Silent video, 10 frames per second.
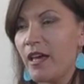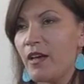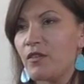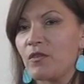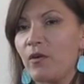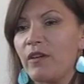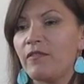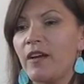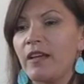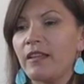And so I
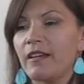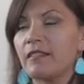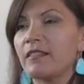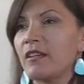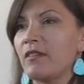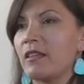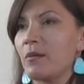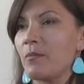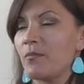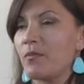find that giving
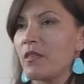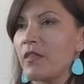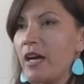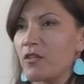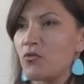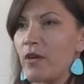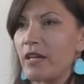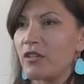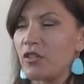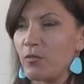them that
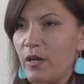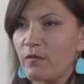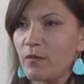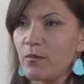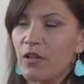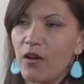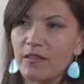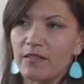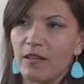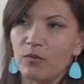strategy right from the
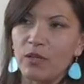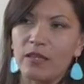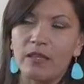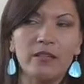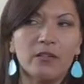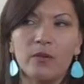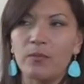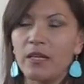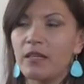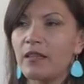onset, when, the
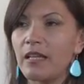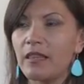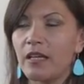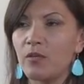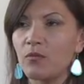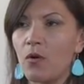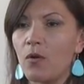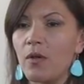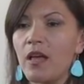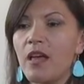minute that they
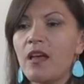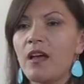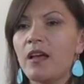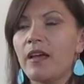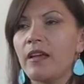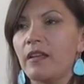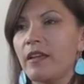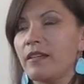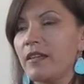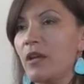enroll,
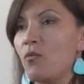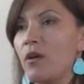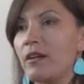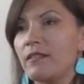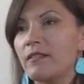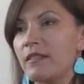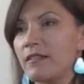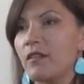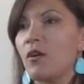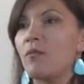and day one is in
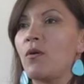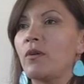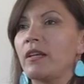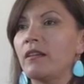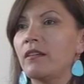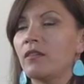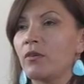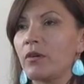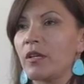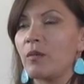ceremony,
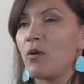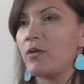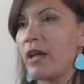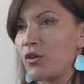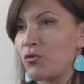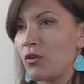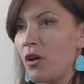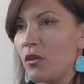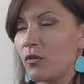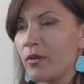learning about natural
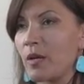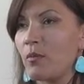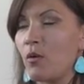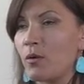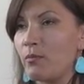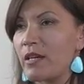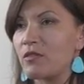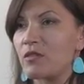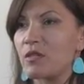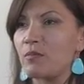law, learning about what
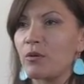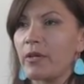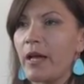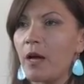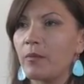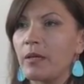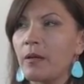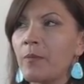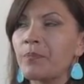makes your spirit happy.